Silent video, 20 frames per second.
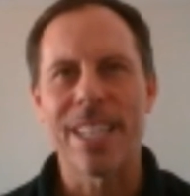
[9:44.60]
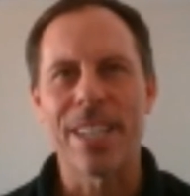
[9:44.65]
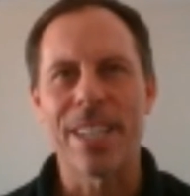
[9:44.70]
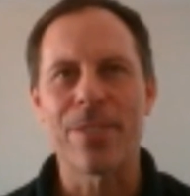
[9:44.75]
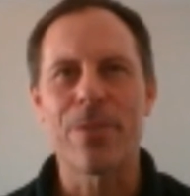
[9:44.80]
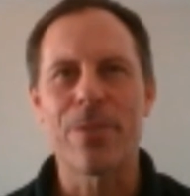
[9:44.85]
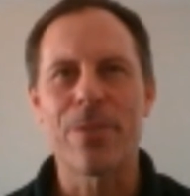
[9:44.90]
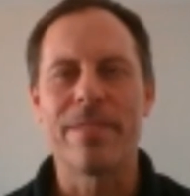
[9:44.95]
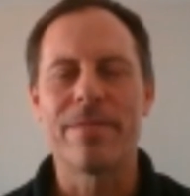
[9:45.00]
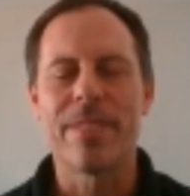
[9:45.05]

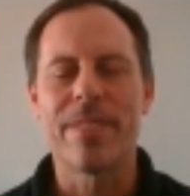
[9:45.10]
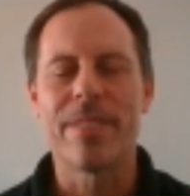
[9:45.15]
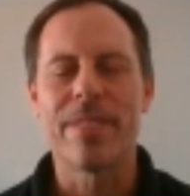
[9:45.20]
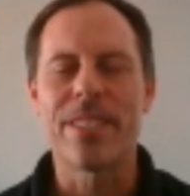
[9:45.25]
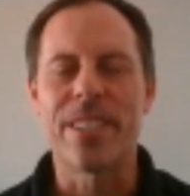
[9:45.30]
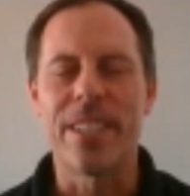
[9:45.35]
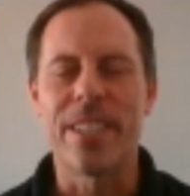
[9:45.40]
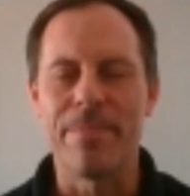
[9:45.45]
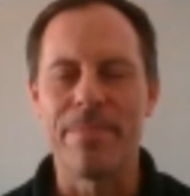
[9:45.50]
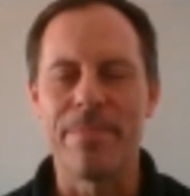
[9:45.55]
Sounds great.
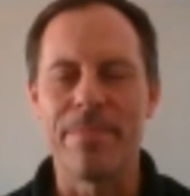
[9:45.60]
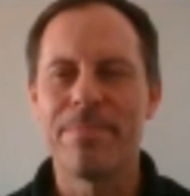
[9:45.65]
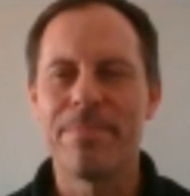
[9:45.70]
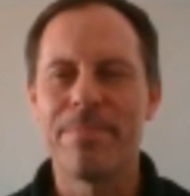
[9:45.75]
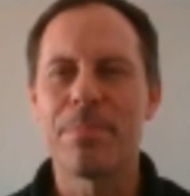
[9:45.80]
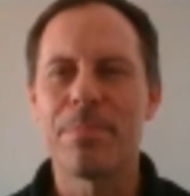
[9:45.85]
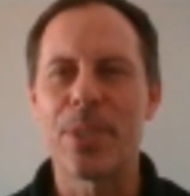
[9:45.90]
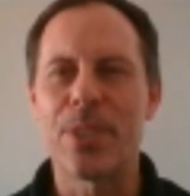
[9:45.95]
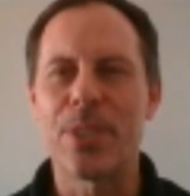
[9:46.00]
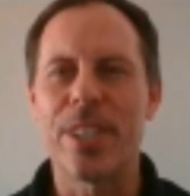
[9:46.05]
Thanks, Tim.
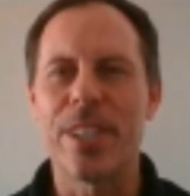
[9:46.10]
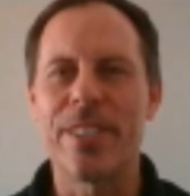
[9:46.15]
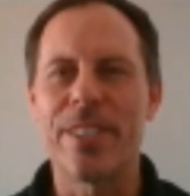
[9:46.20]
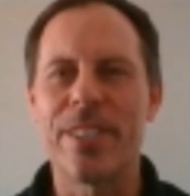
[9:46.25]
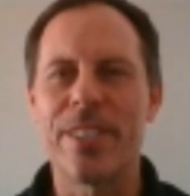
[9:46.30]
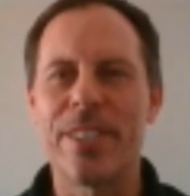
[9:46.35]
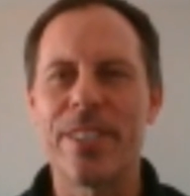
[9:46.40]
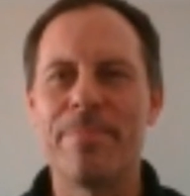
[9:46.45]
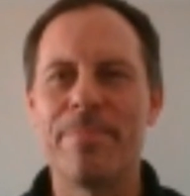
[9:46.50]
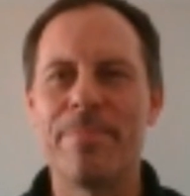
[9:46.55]
Appreciate
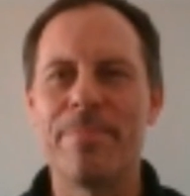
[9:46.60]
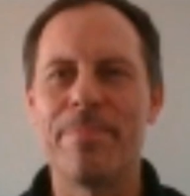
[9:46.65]
your time.